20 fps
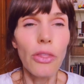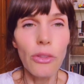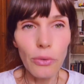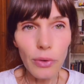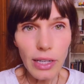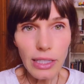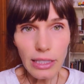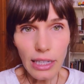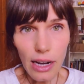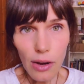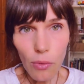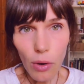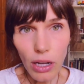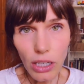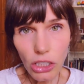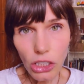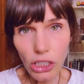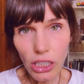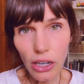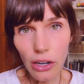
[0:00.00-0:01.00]
And the reason I
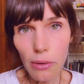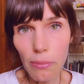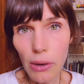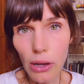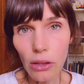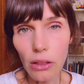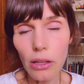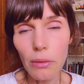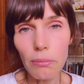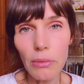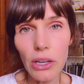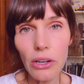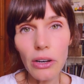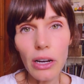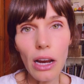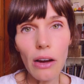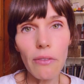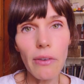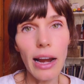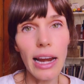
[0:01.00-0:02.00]
want to share about
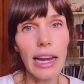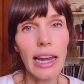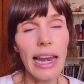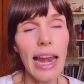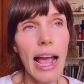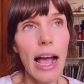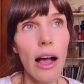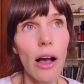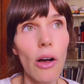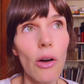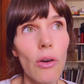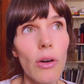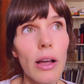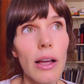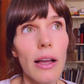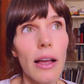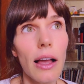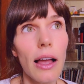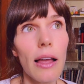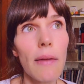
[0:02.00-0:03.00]
Lemuria right now,
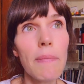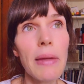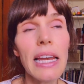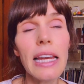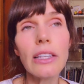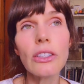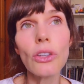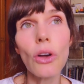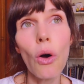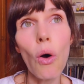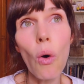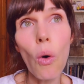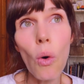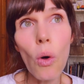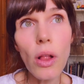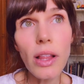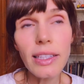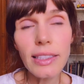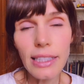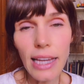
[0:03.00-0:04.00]
I mean, it's a
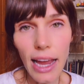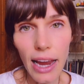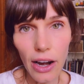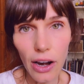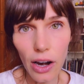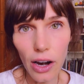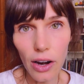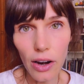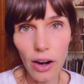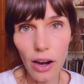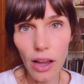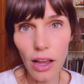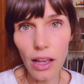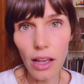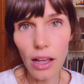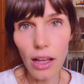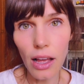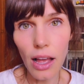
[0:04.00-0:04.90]
whole entire